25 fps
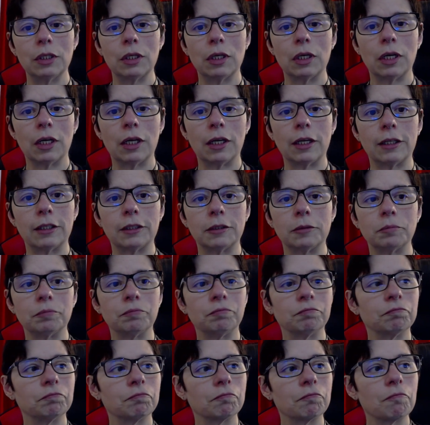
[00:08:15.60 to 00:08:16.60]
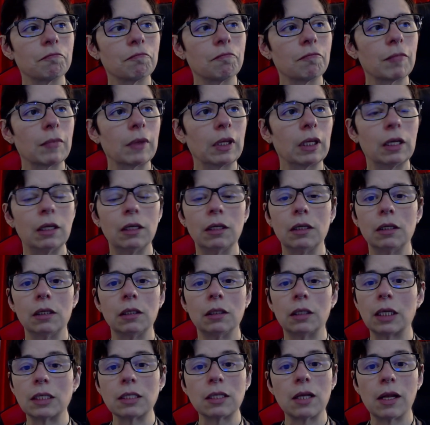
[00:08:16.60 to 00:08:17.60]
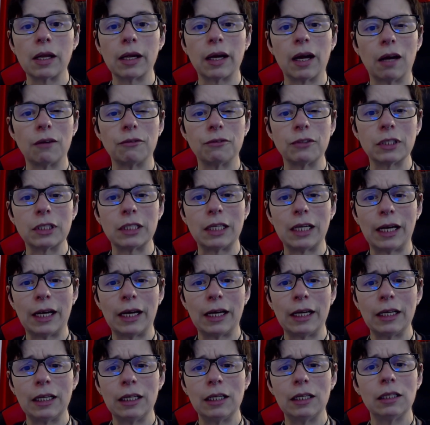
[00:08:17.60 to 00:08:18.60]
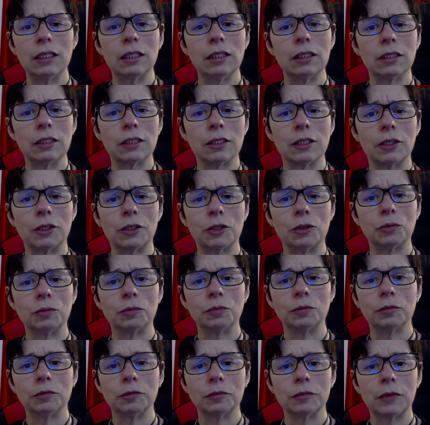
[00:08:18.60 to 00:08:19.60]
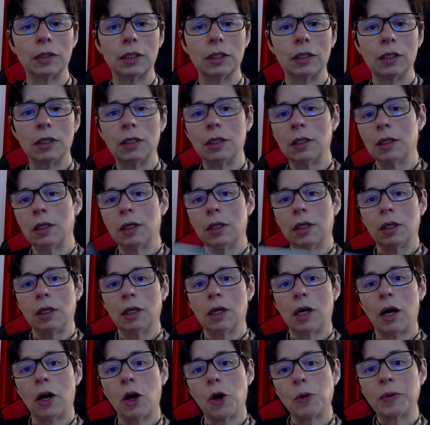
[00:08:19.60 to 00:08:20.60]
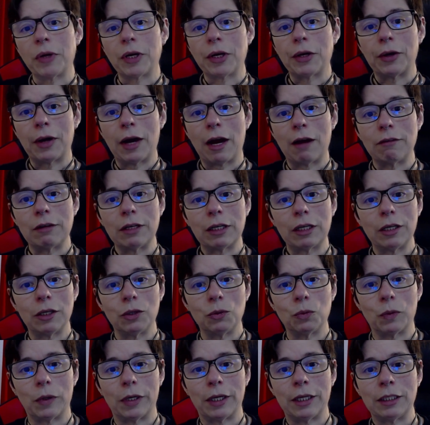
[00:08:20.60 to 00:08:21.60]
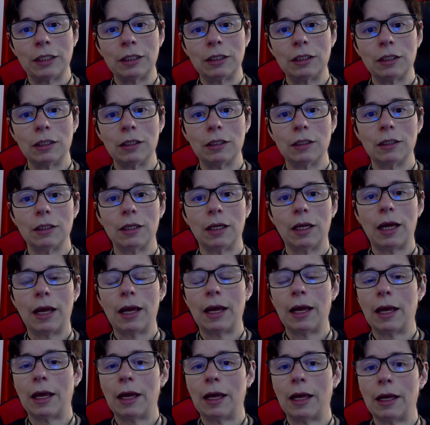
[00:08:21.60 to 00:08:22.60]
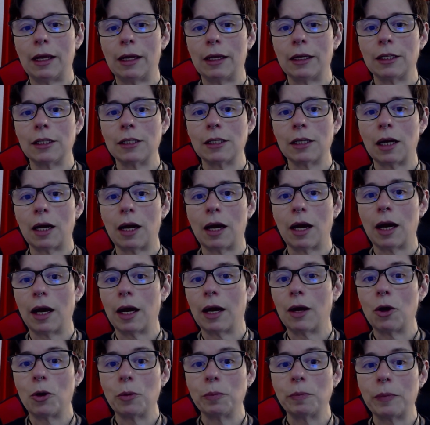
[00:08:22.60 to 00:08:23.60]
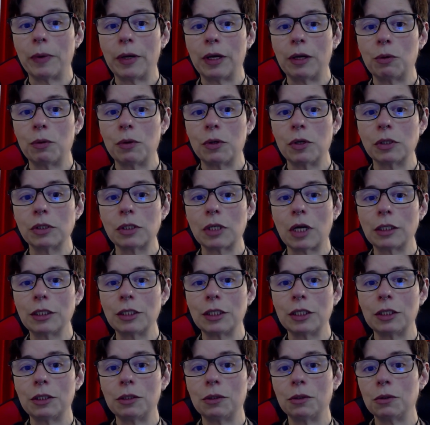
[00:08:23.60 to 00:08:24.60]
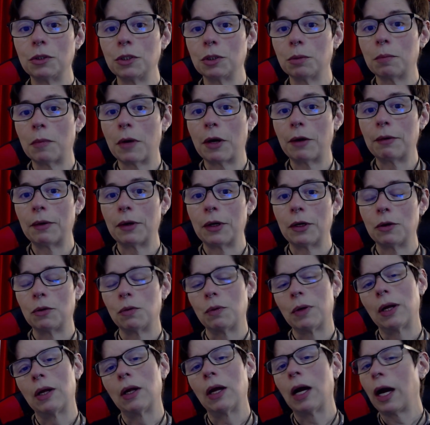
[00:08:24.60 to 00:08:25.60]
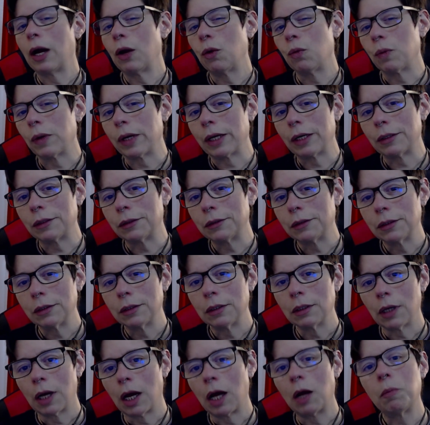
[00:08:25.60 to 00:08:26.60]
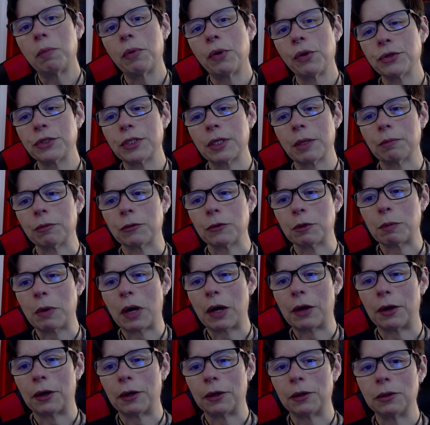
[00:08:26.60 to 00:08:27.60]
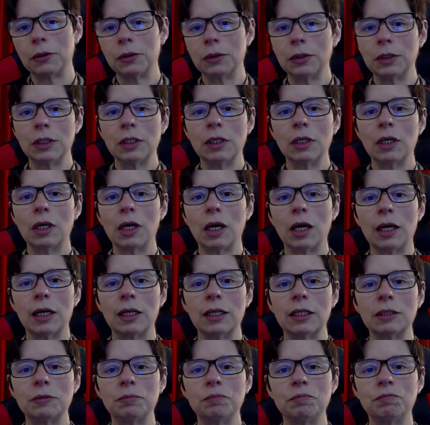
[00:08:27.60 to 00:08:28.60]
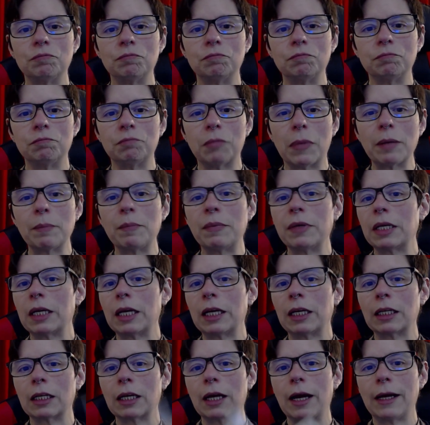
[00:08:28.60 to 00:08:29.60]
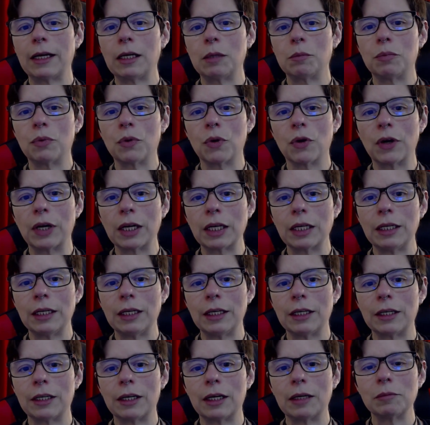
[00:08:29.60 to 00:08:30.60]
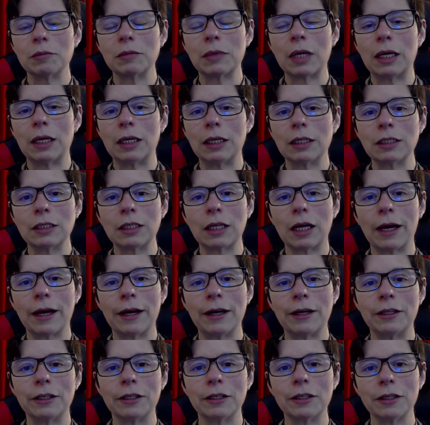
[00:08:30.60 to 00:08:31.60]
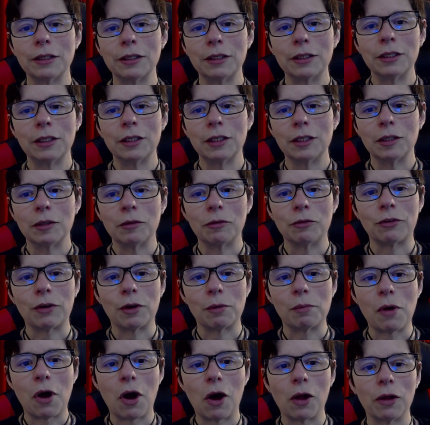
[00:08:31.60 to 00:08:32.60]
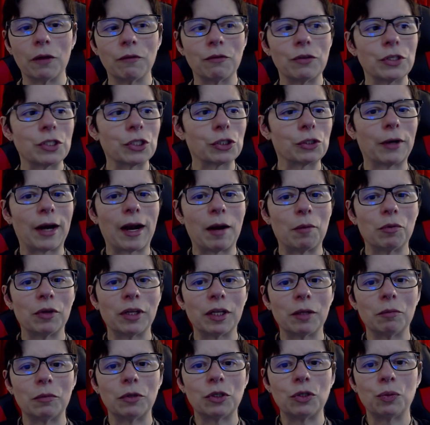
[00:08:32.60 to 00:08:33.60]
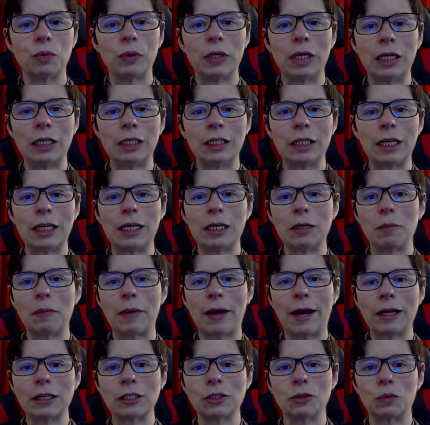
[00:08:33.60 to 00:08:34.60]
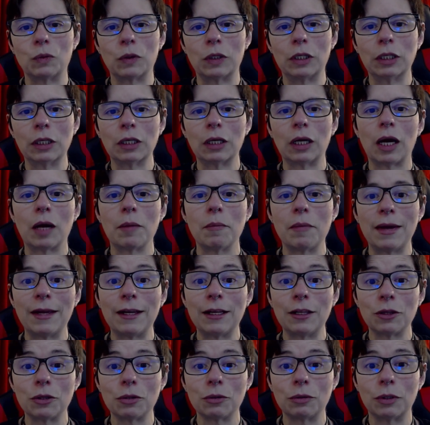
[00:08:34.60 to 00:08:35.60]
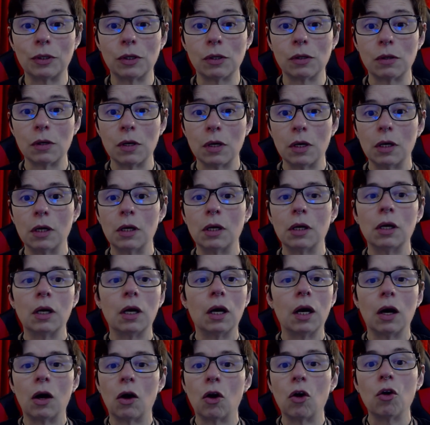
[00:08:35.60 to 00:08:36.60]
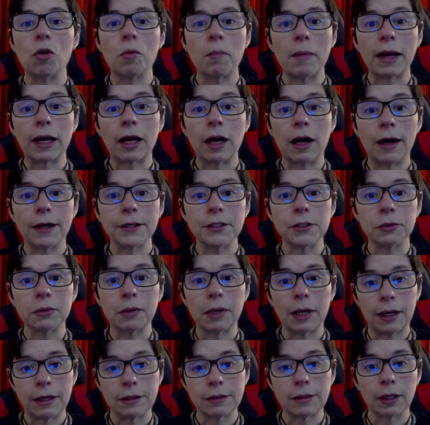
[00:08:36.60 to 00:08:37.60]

Um, that's all I got for today. So I hope that you're having a good one. And I hope I will talk to you tomorrow. Well, I will. I'll post something tomorrow. Uh, might be getting kind of boring here. I'm uh, tired from all of the scrambling between getting back to work. I made it through. Oh my gosh, you guys!